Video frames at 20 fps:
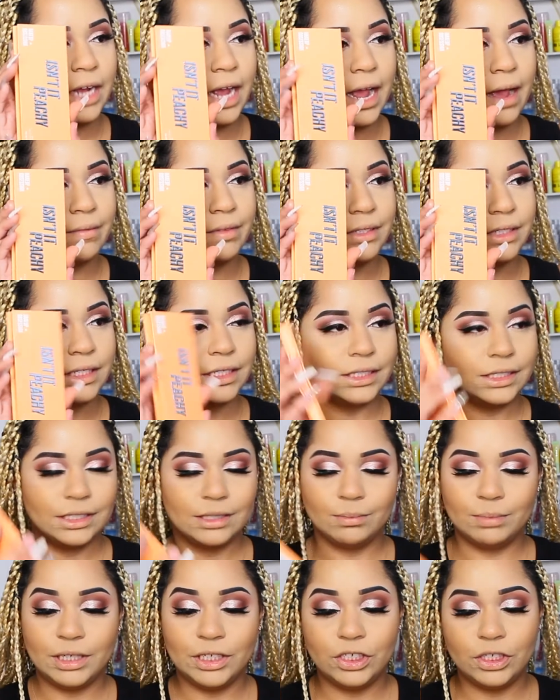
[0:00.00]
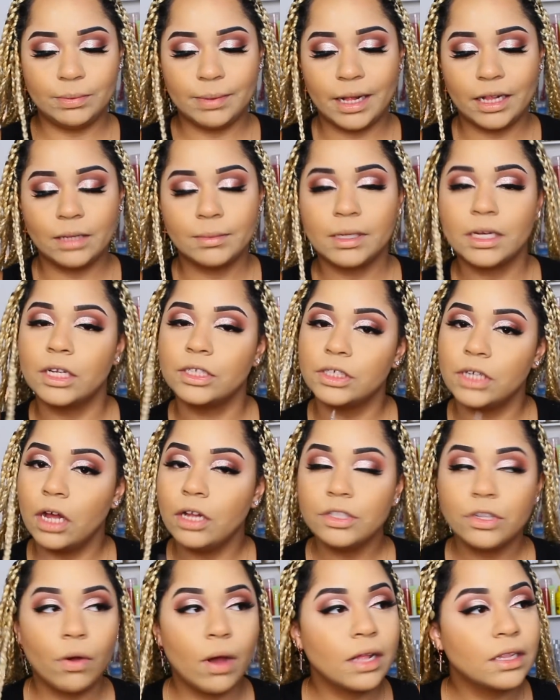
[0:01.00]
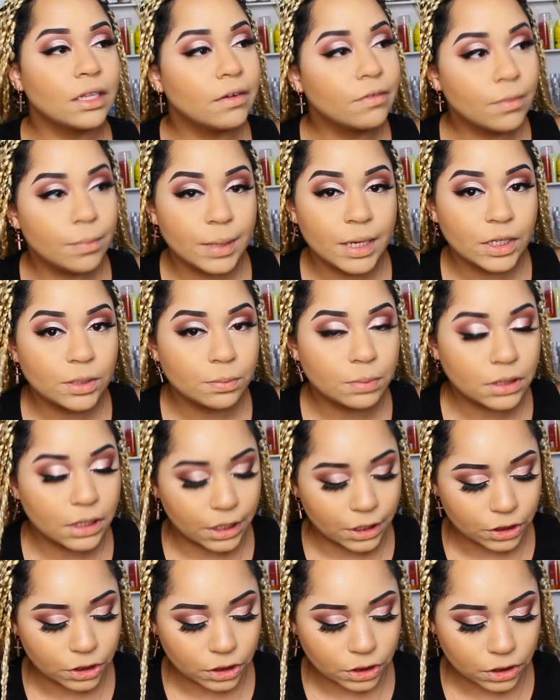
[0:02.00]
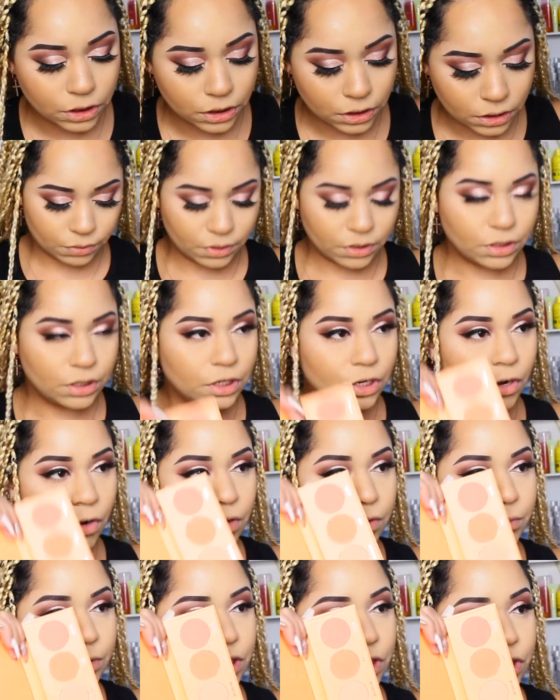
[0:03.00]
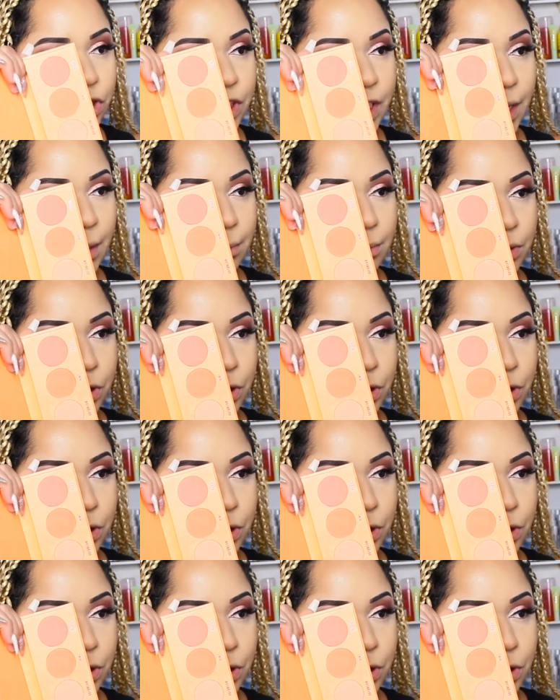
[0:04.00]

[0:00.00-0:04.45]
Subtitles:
I have this Isn't It Peachy palette because y'all know I love a peach blush. So we're gonna go in with the shade